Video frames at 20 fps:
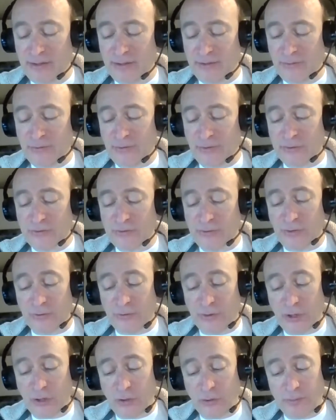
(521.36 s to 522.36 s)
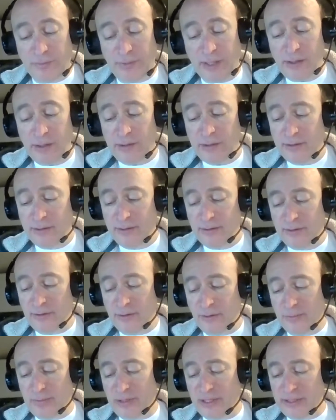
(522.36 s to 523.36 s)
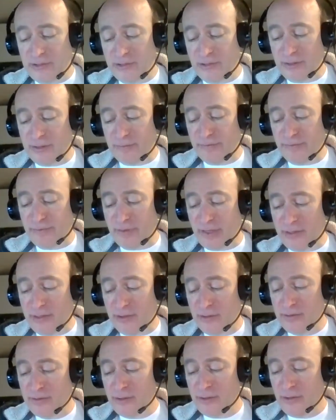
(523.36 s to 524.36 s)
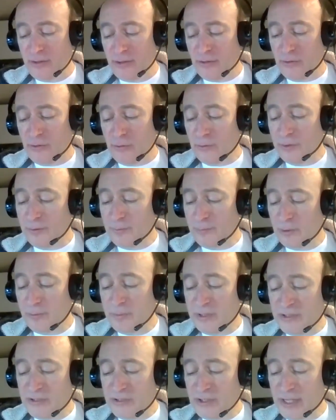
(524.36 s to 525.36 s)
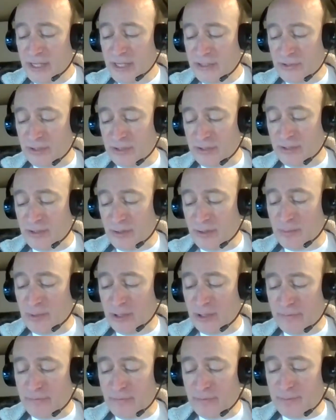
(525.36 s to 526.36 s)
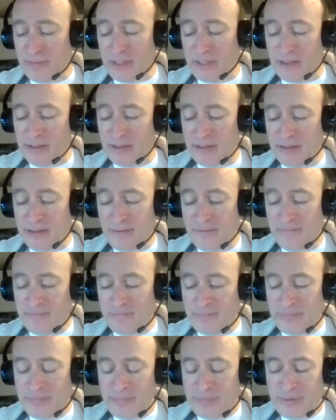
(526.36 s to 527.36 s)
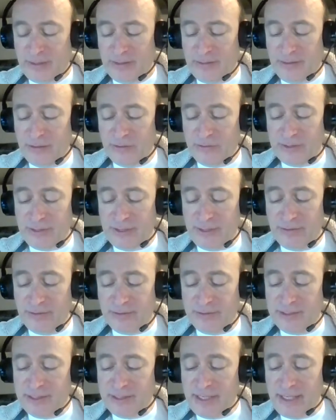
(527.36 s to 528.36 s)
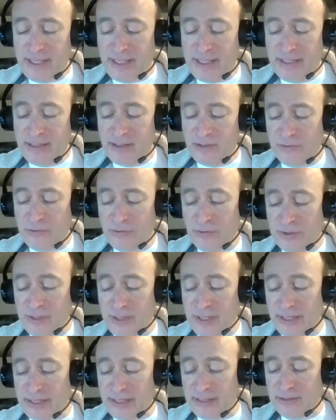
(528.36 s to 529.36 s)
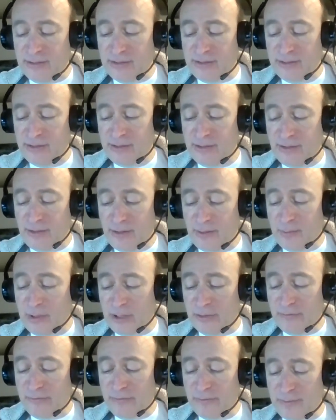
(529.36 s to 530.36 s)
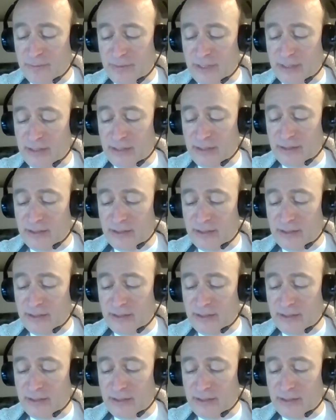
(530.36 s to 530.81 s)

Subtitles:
There is no homa, oblation in fire, or propitiation apart from me. There is neither day nor night apart from me.